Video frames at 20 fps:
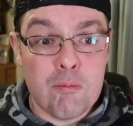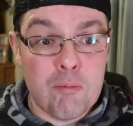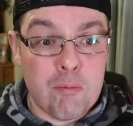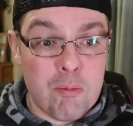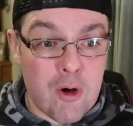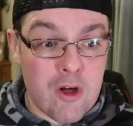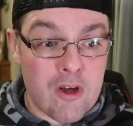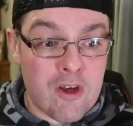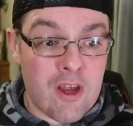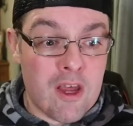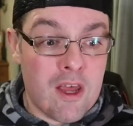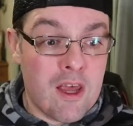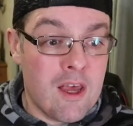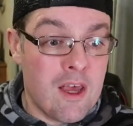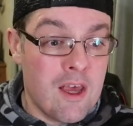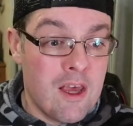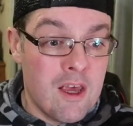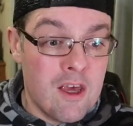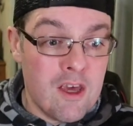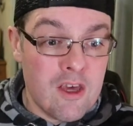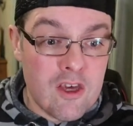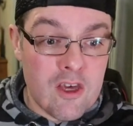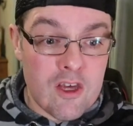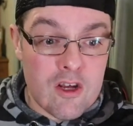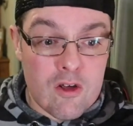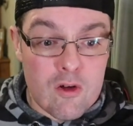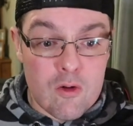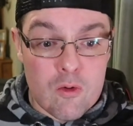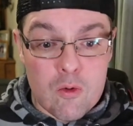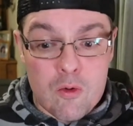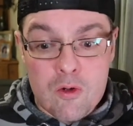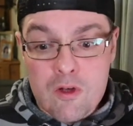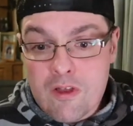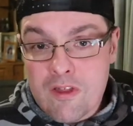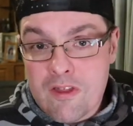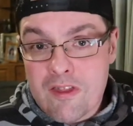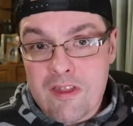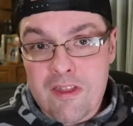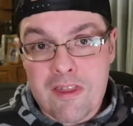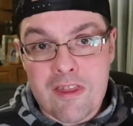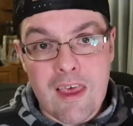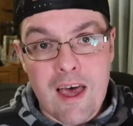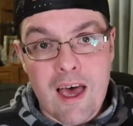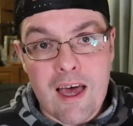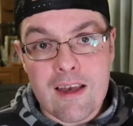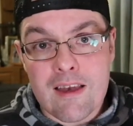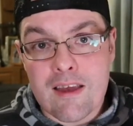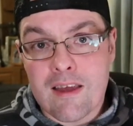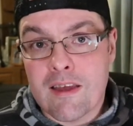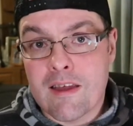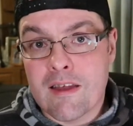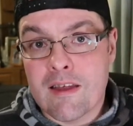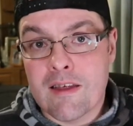but, you know, that